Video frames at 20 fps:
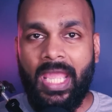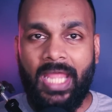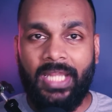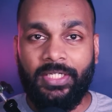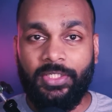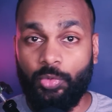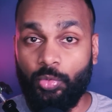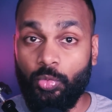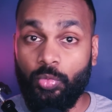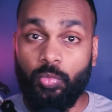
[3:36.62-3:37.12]

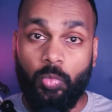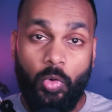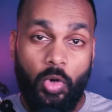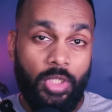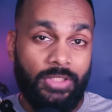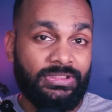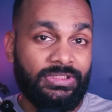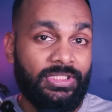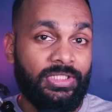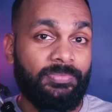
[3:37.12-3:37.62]
And who
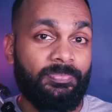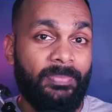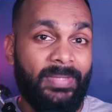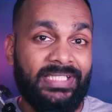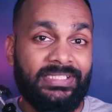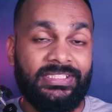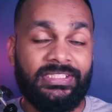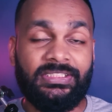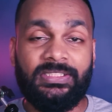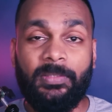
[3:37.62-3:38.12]
was the
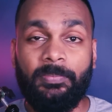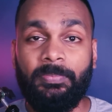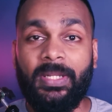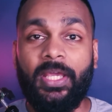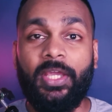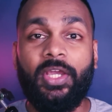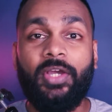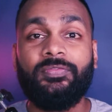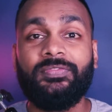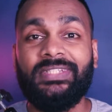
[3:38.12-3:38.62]
major
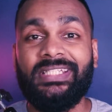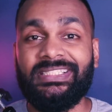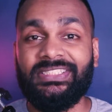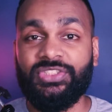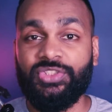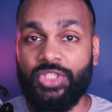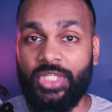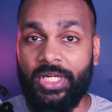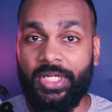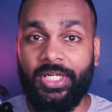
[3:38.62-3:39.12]
supplier of these
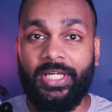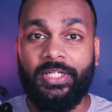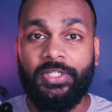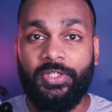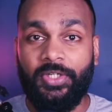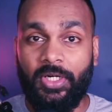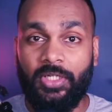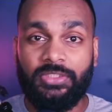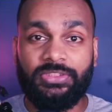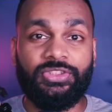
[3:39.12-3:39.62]
generic
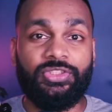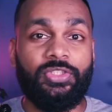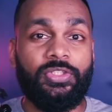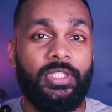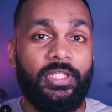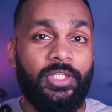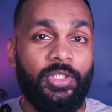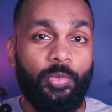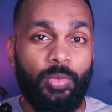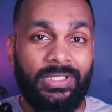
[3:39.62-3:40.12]
drugs to
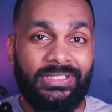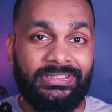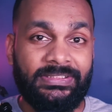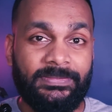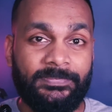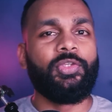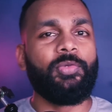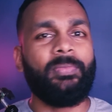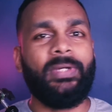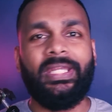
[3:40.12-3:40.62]
the
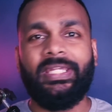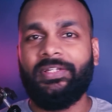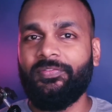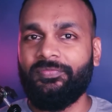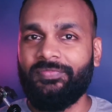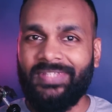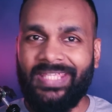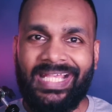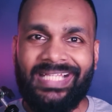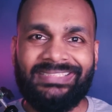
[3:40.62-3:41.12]
US? You might
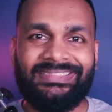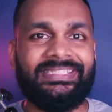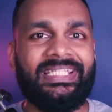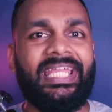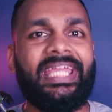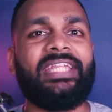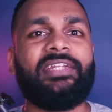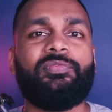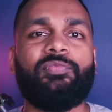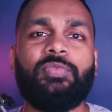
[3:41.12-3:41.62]
have guessed,
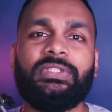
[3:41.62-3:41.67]
it